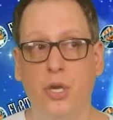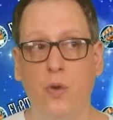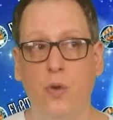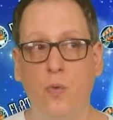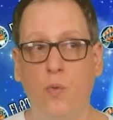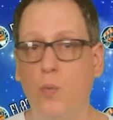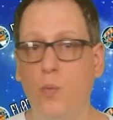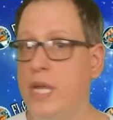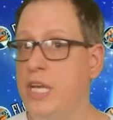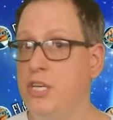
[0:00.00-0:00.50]

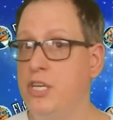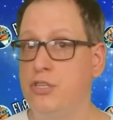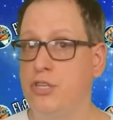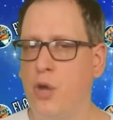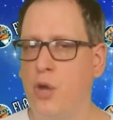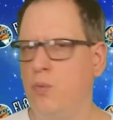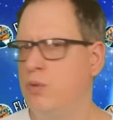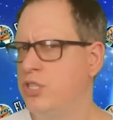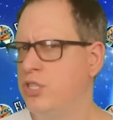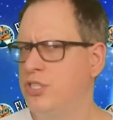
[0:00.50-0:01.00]
So we
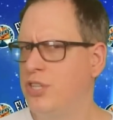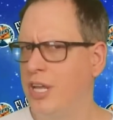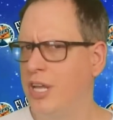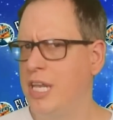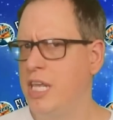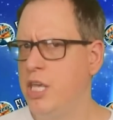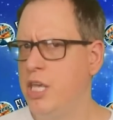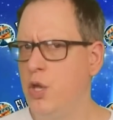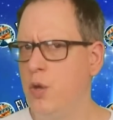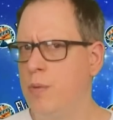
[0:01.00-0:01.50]
don't
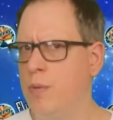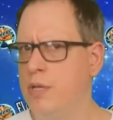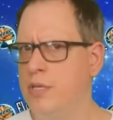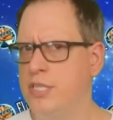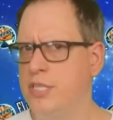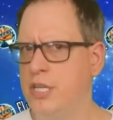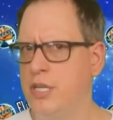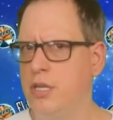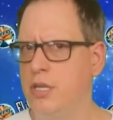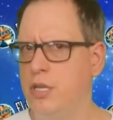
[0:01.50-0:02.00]
study
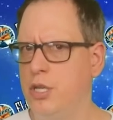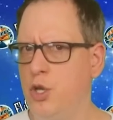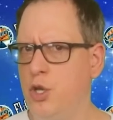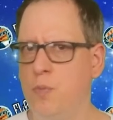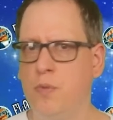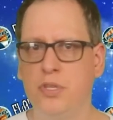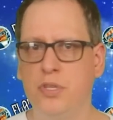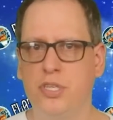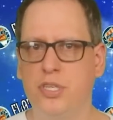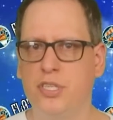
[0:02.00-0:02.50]
humans and
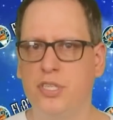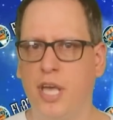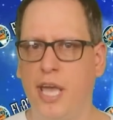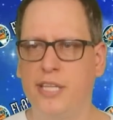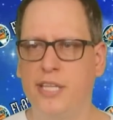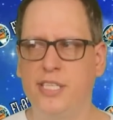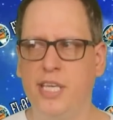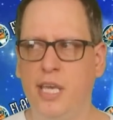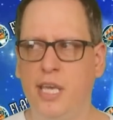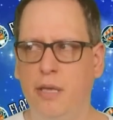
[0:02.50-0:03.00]
human
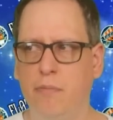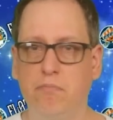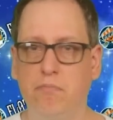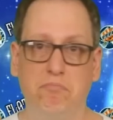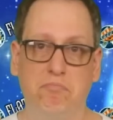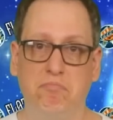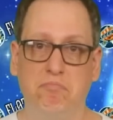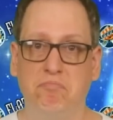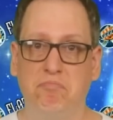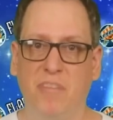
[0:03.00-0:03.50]
society?
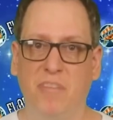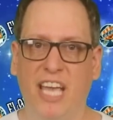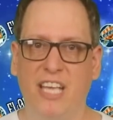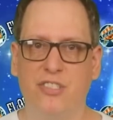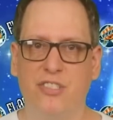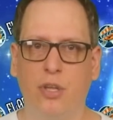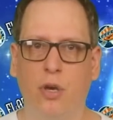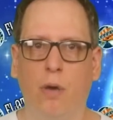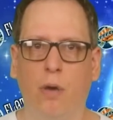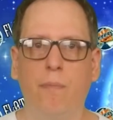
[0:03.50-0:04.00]

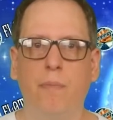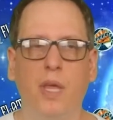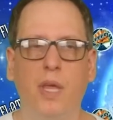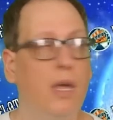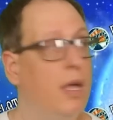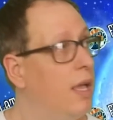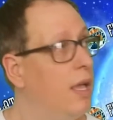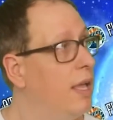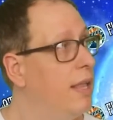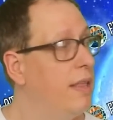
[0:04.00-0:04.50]
Guess not.
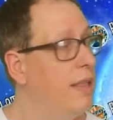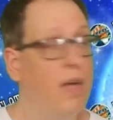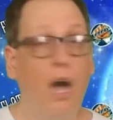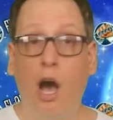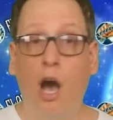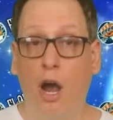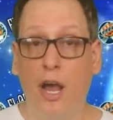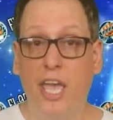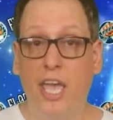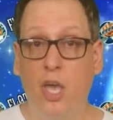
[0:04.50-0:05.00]

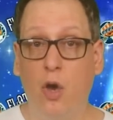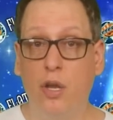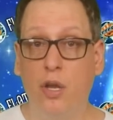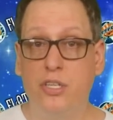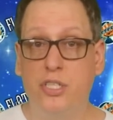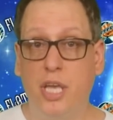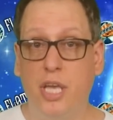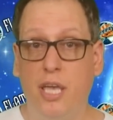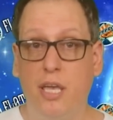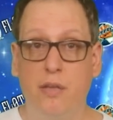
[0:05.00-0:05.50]

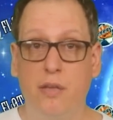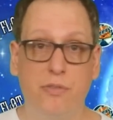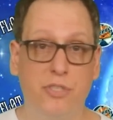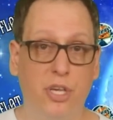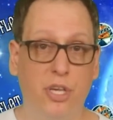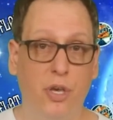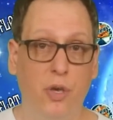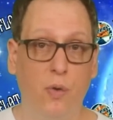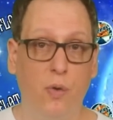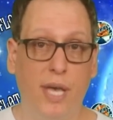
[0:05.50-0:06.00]
Archaeology.
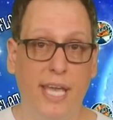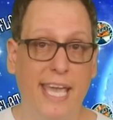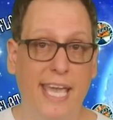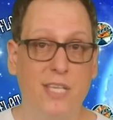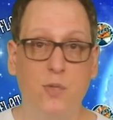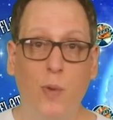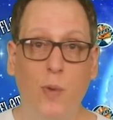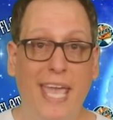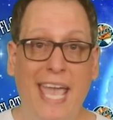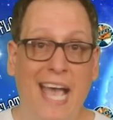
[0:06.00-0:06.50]
So I
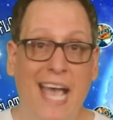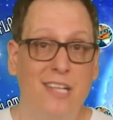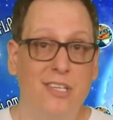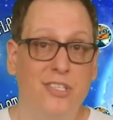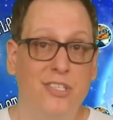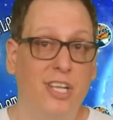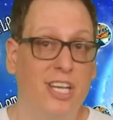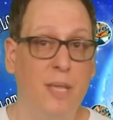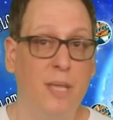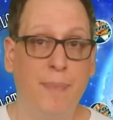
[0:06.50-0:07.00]
guess we
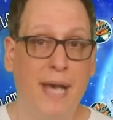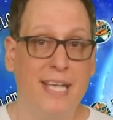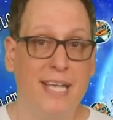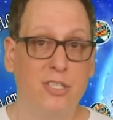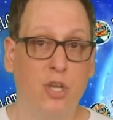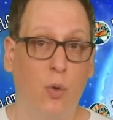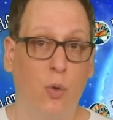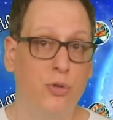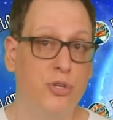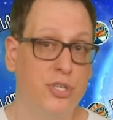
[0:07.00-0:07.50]
can't study
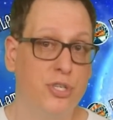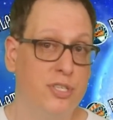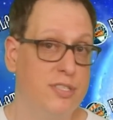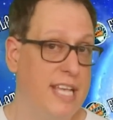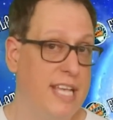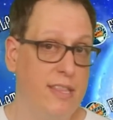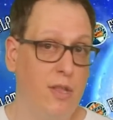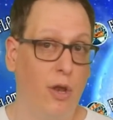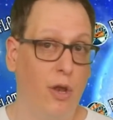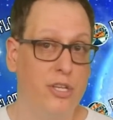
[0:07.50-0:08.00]
past cultures
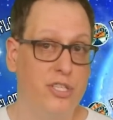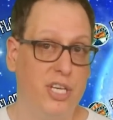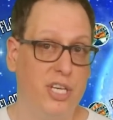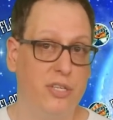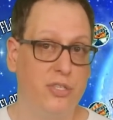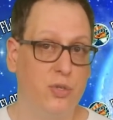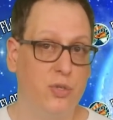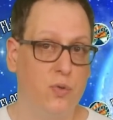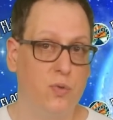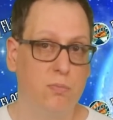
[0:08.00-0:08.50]
and
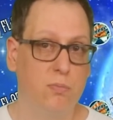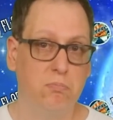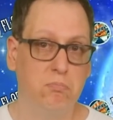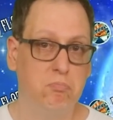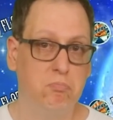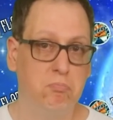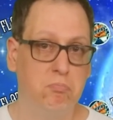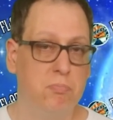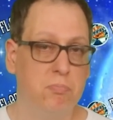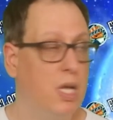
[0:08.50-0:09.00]
technology at all.
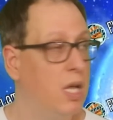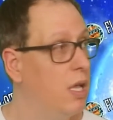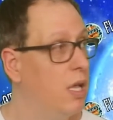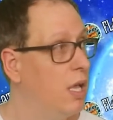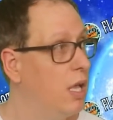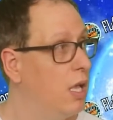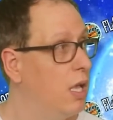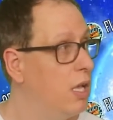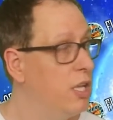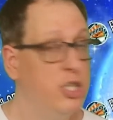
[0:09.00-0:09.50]

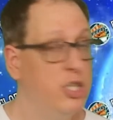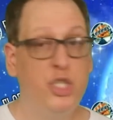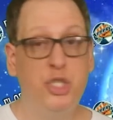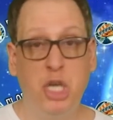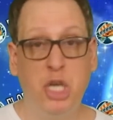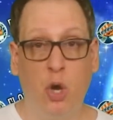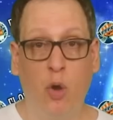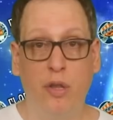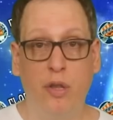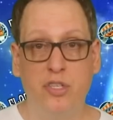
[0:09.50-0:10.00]

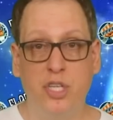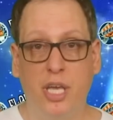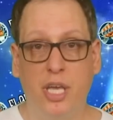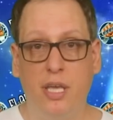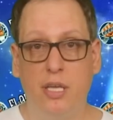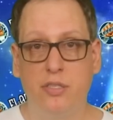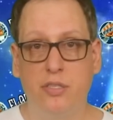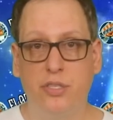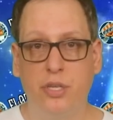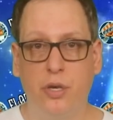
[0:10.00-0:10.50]

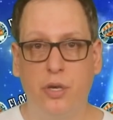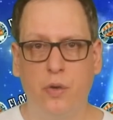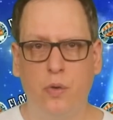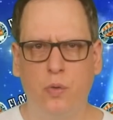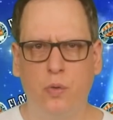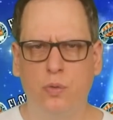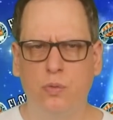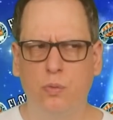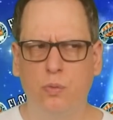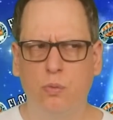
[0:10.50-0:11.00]
Geology.
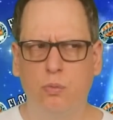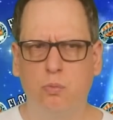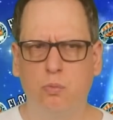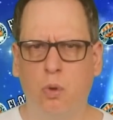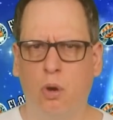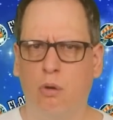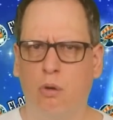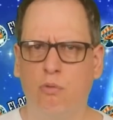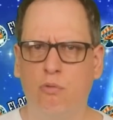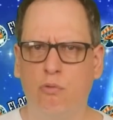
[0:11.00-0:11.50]
So
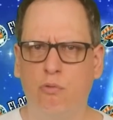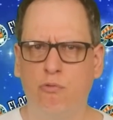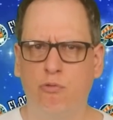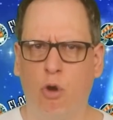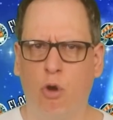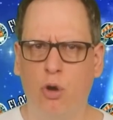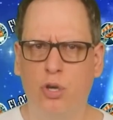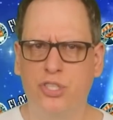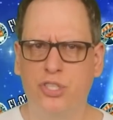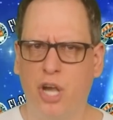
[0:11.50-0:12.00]
what?
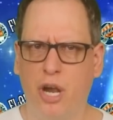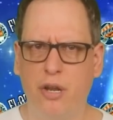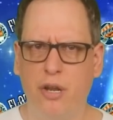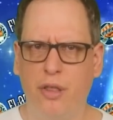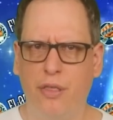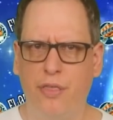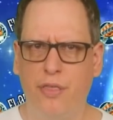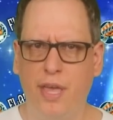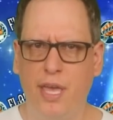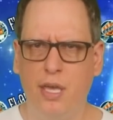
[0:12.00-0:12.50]
Rocks
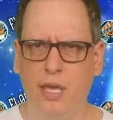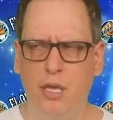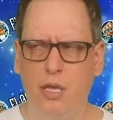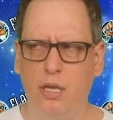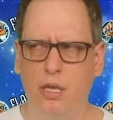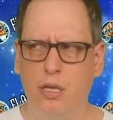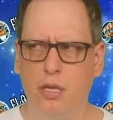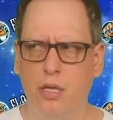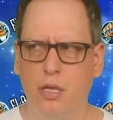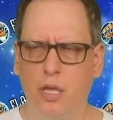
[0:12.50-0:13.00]
aren't a
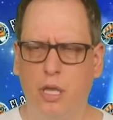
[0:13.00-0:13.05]
thing?